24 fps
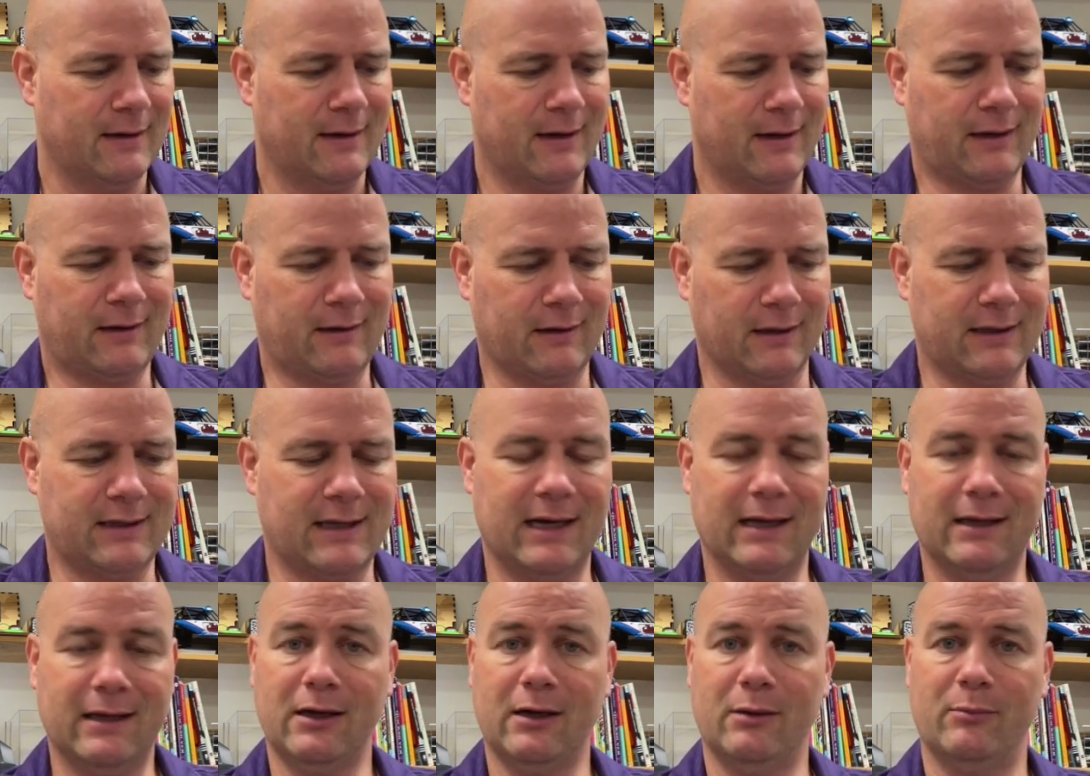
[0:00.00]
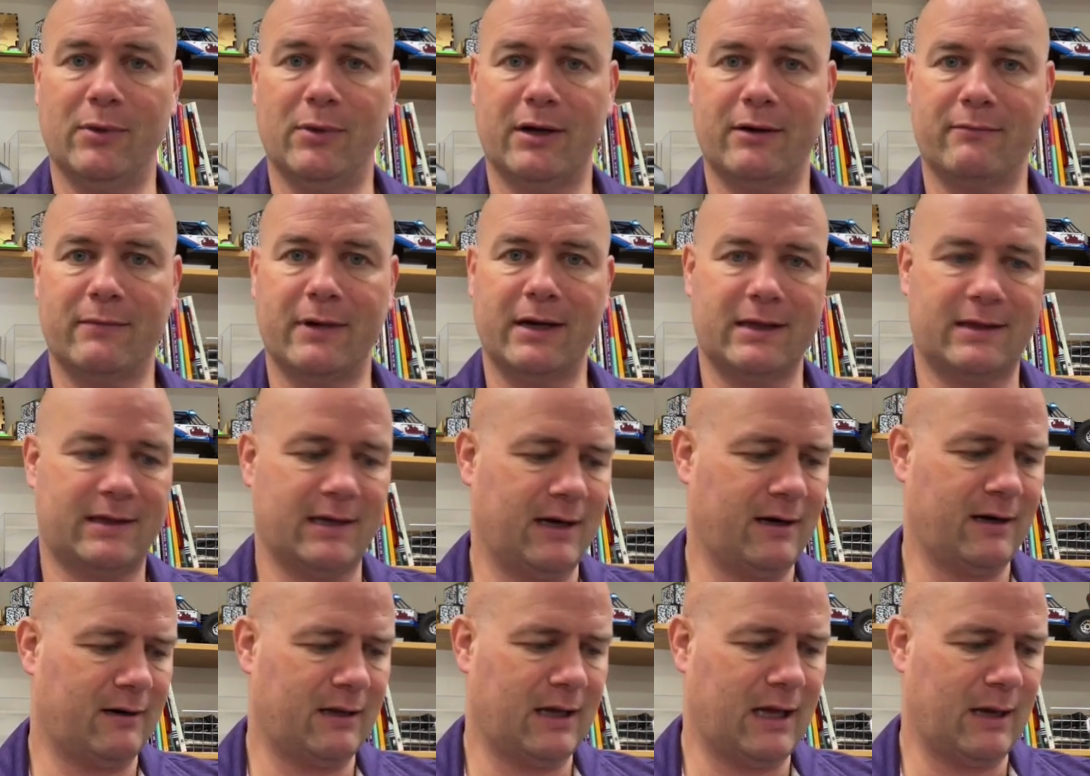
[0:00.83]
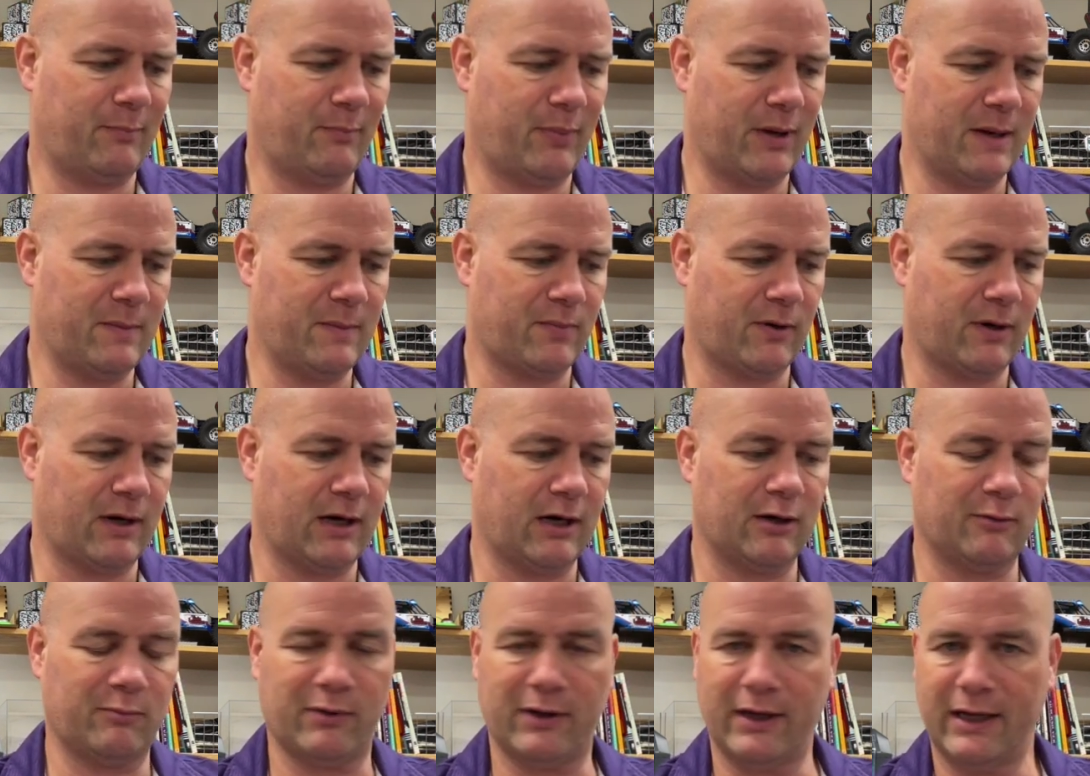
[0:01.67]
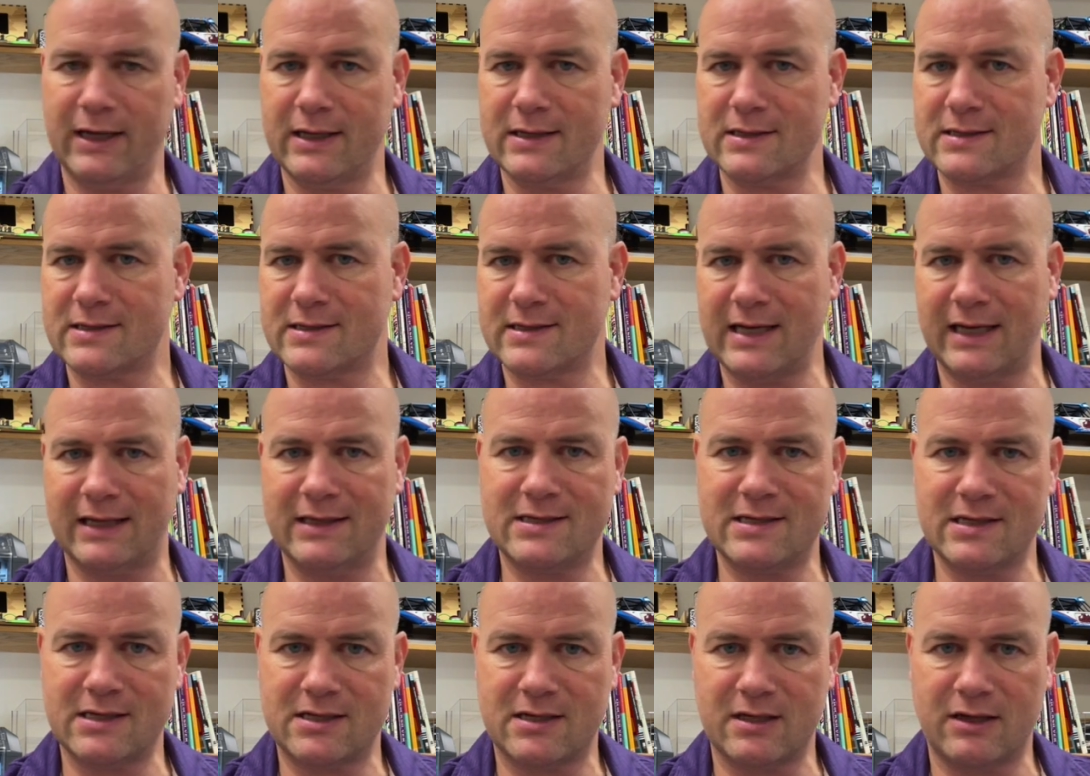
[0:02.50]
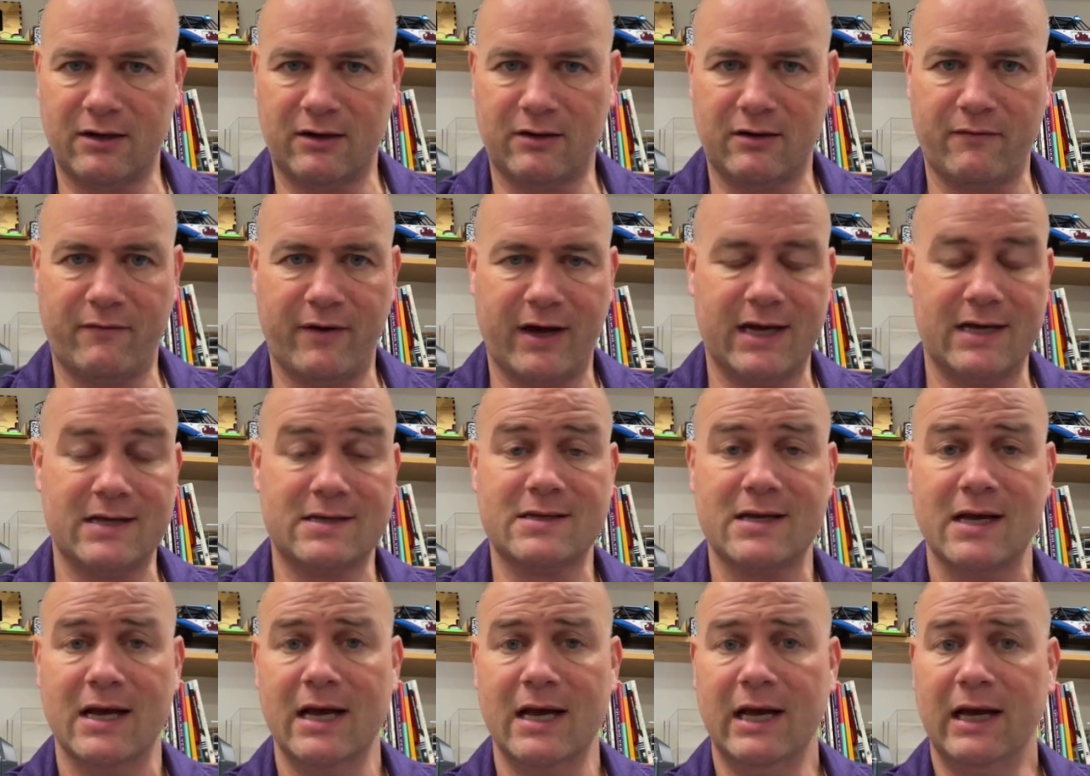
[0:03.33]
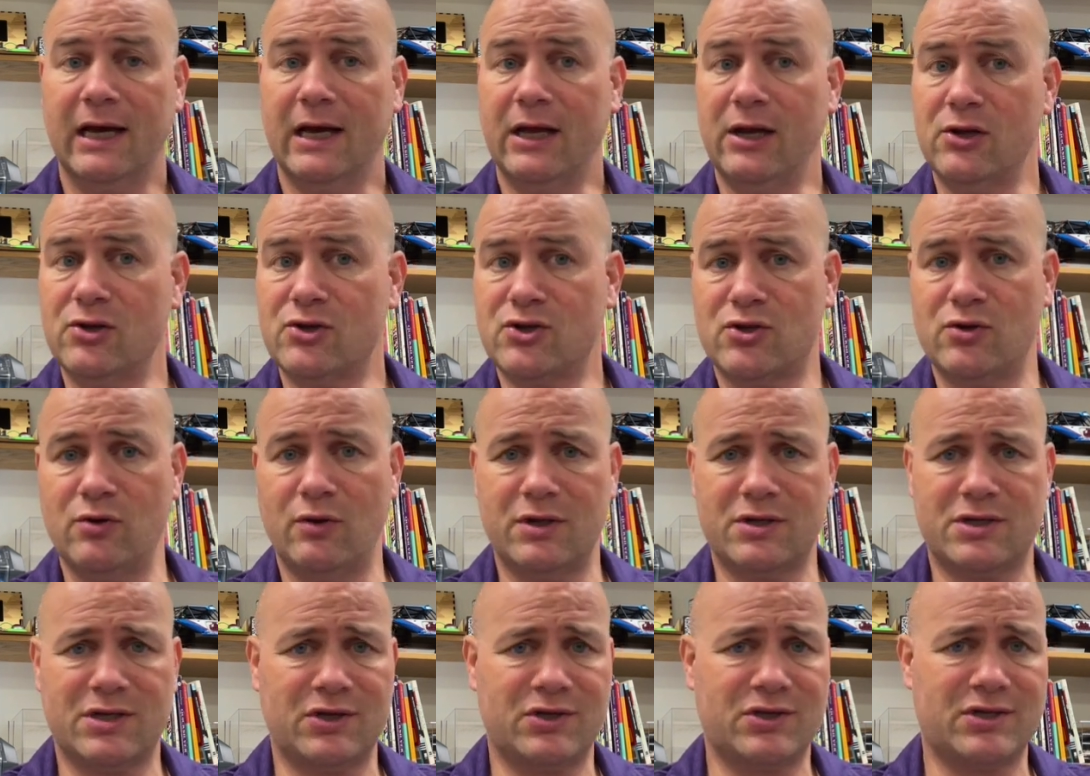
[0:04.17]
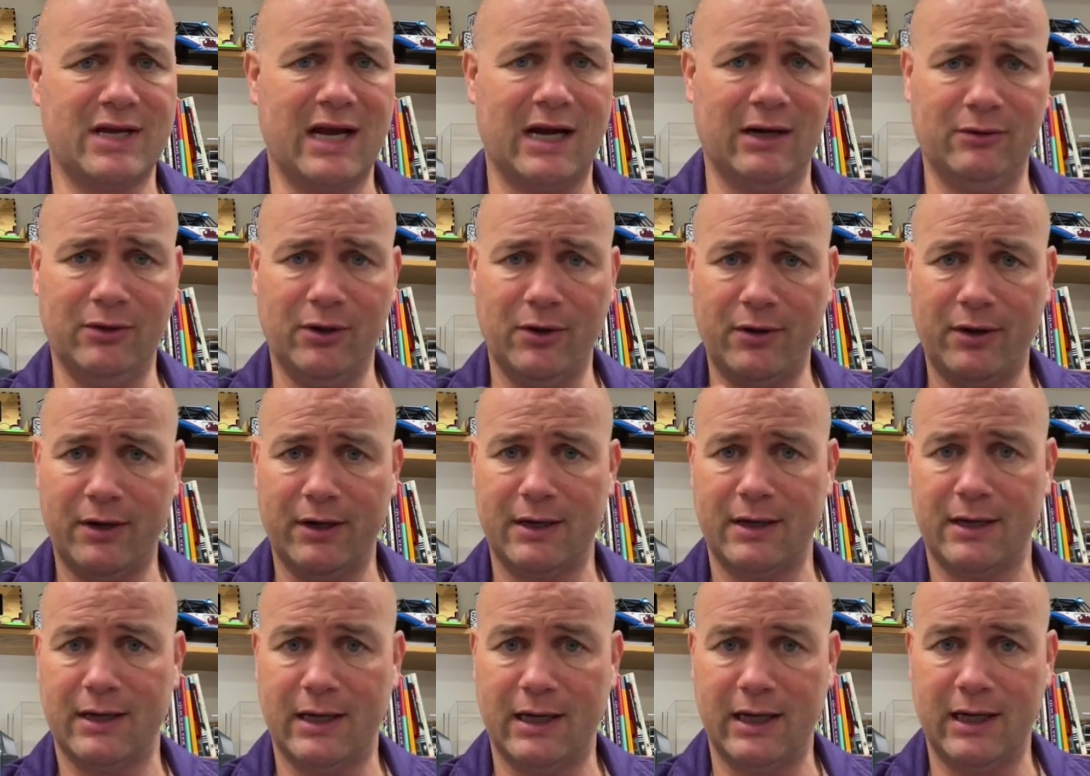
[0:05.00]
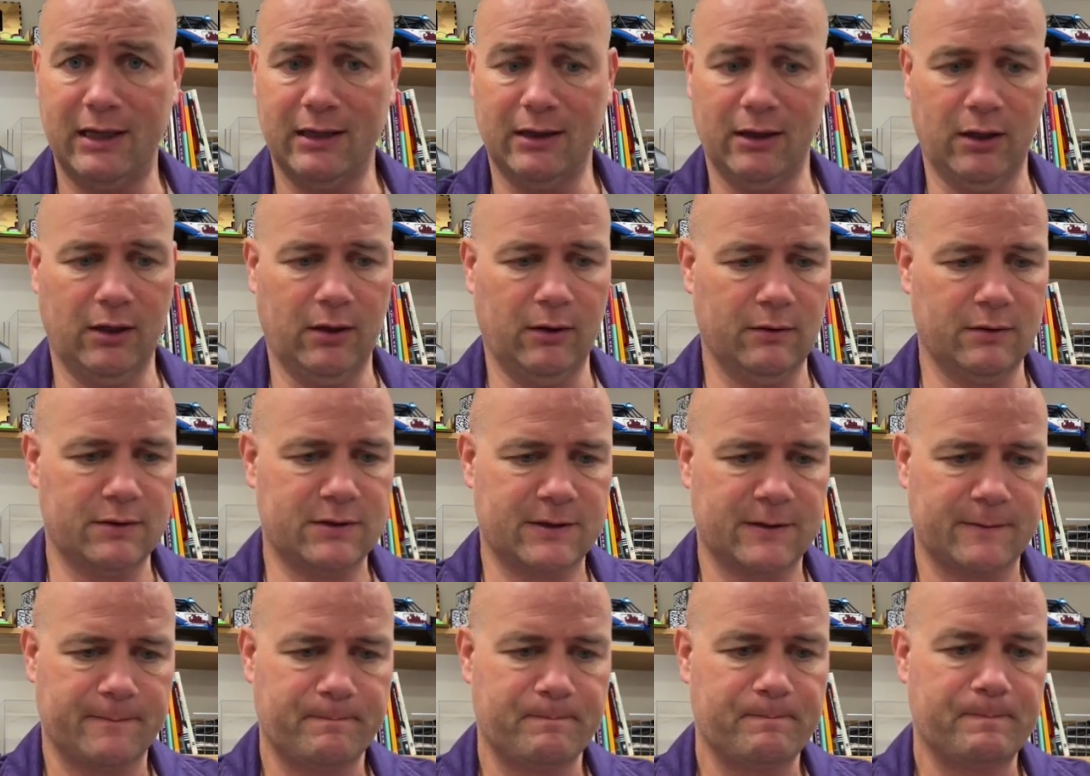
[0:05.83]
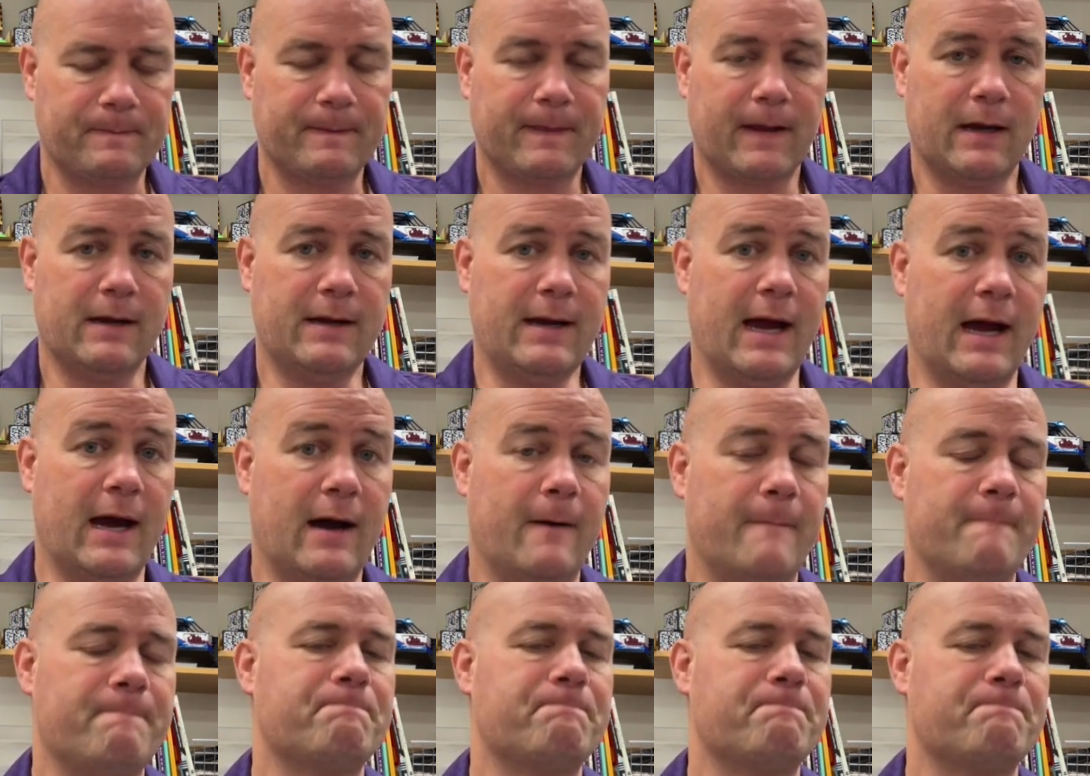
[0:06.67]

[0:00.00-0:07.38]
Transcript: I click that little button right there, that paper airplane sends it to the device, and as soon as it's downloaded, it loads. Now,